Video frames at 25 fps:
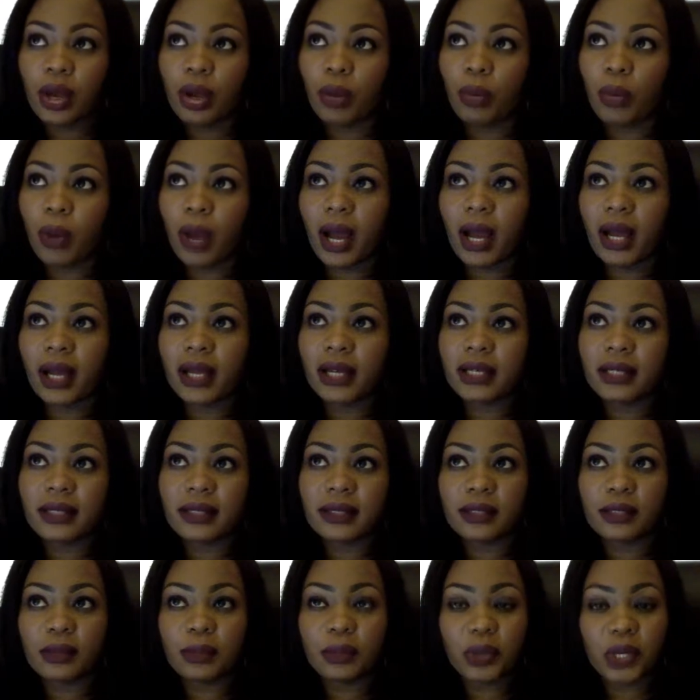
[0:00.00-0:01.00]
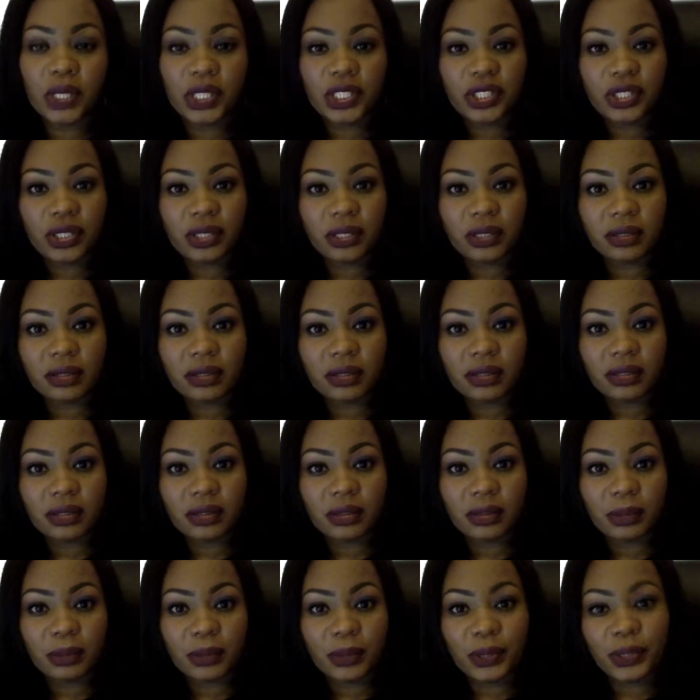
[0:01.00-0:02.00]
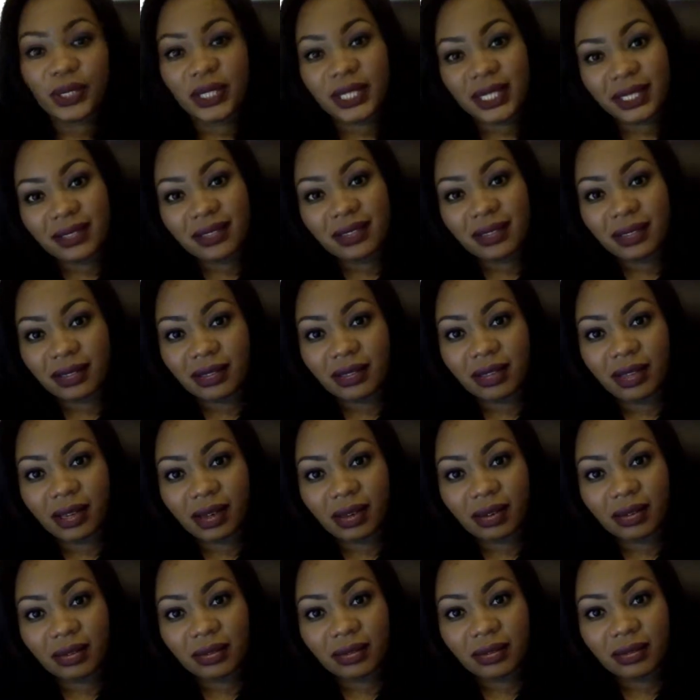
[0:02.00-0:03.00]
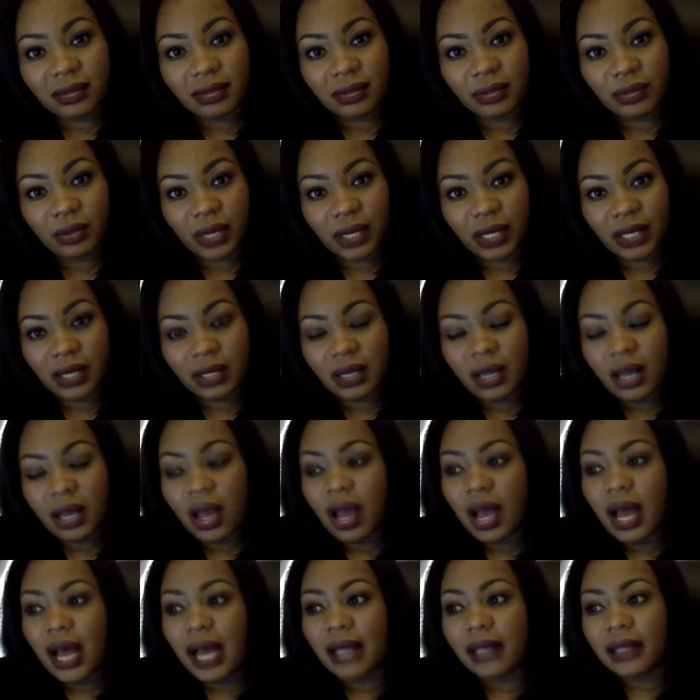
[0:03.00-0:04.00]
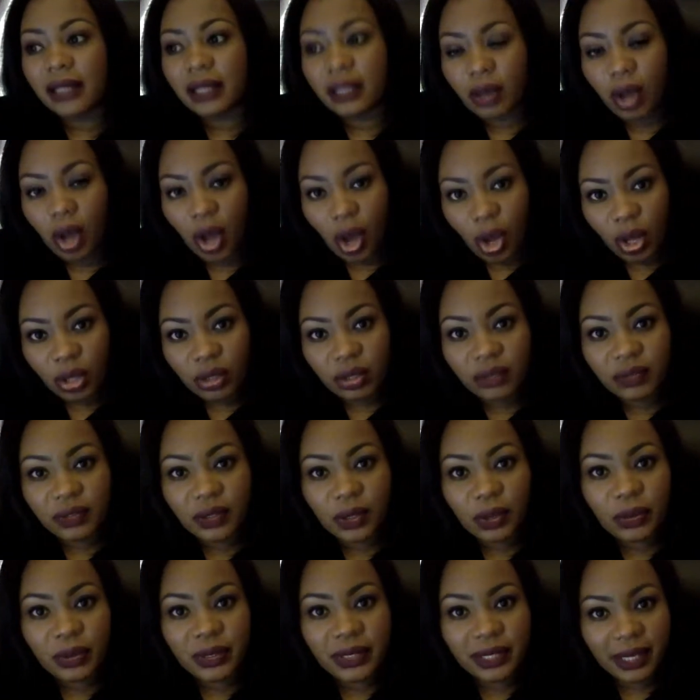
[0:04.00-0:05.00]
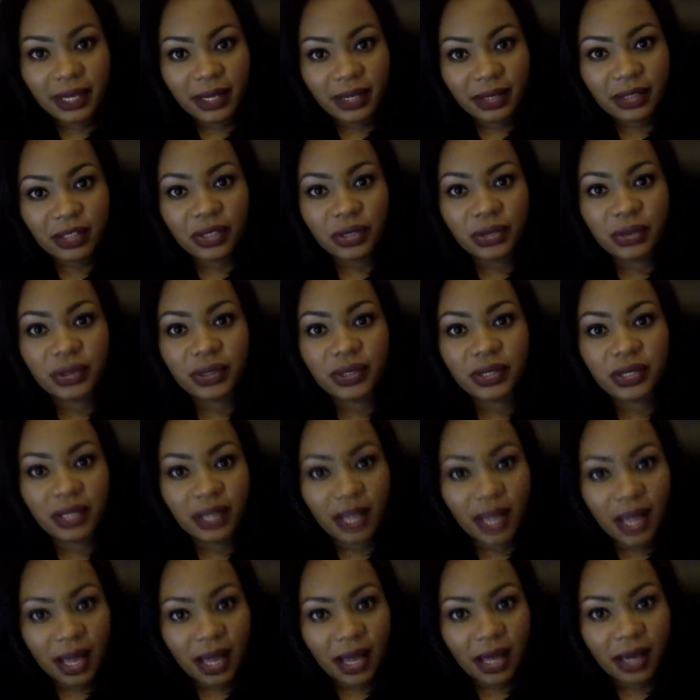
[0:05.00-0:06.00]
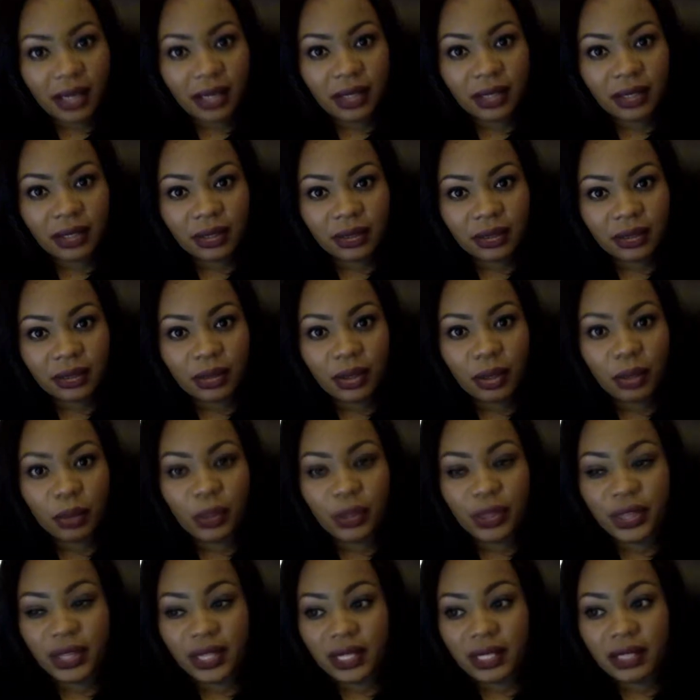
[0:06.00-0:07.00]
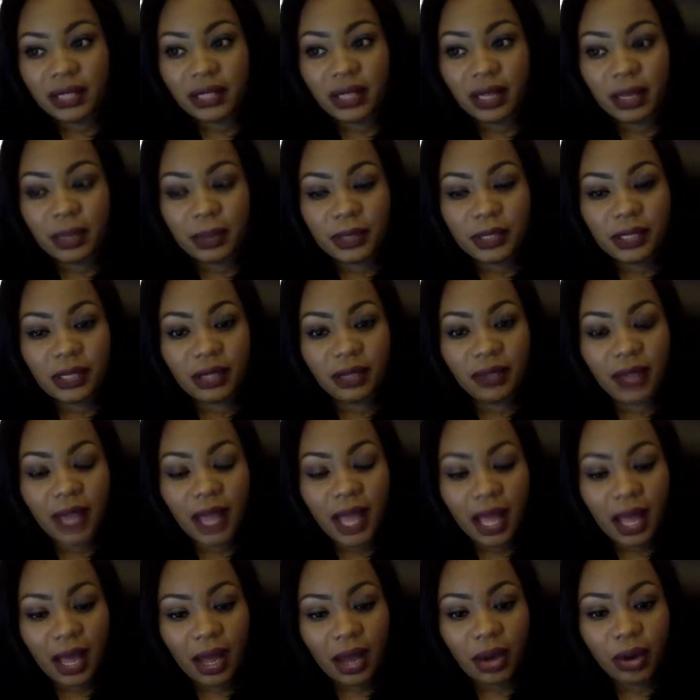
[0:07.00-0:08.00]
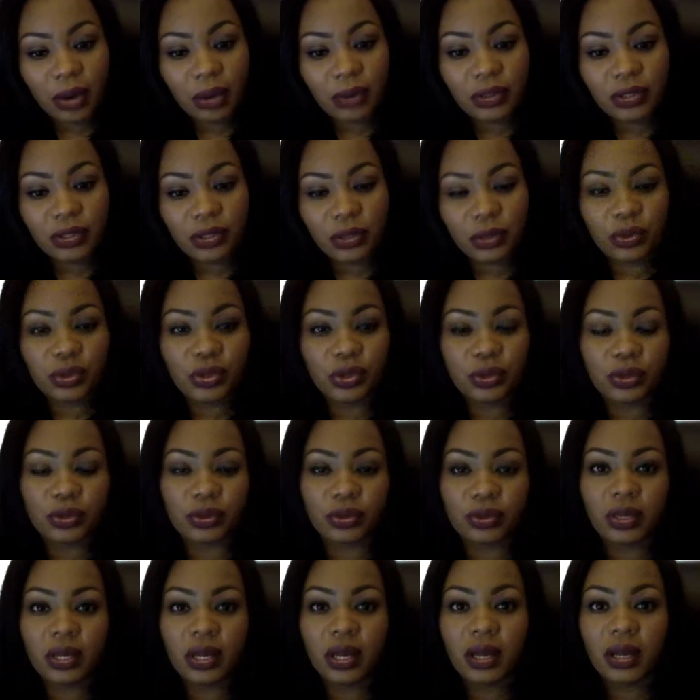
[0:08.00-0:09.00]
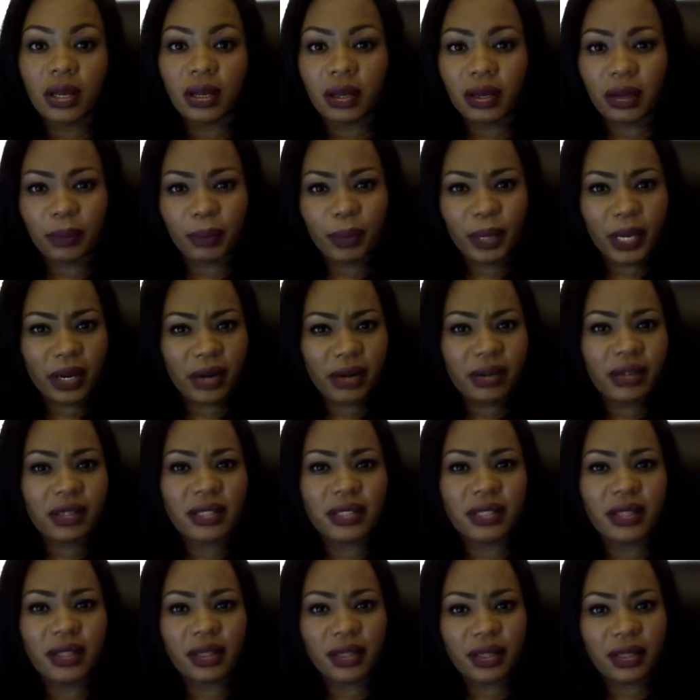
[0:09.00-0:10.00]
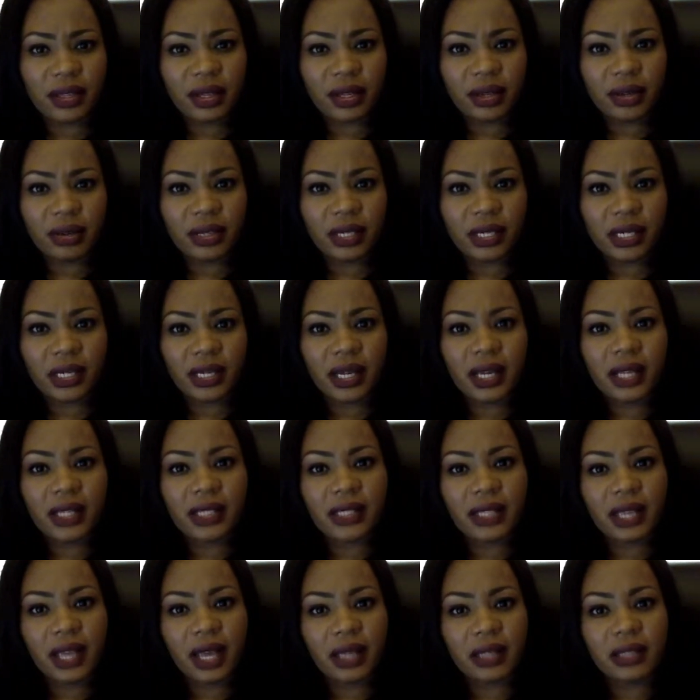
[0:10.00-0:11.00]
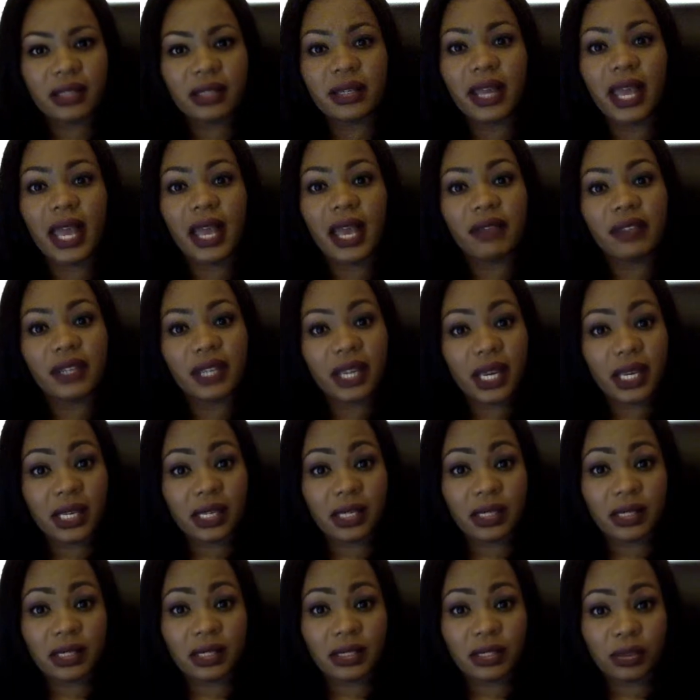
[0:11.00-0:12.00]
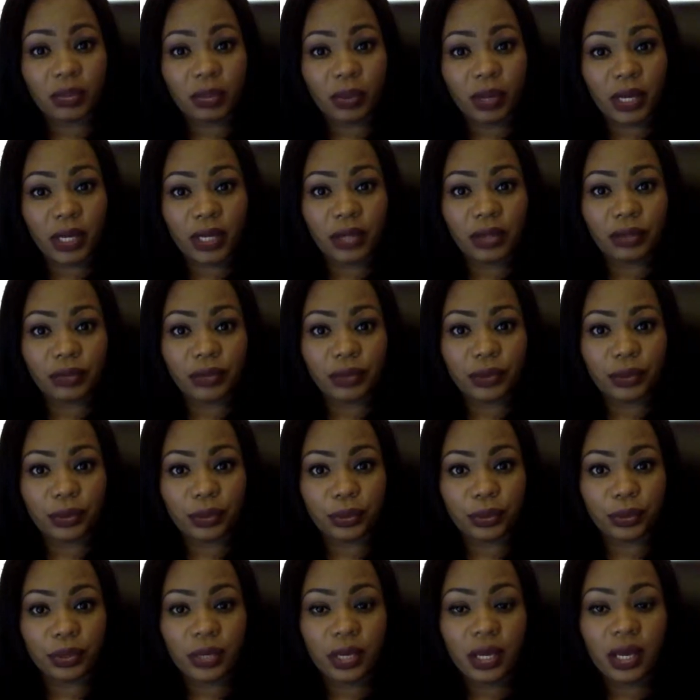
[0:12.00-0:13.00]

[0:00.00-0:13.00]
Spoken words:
Why is depression persistent now, right? I think all of those answers lie within the depths of how social comparison theory has kind of navigated its way through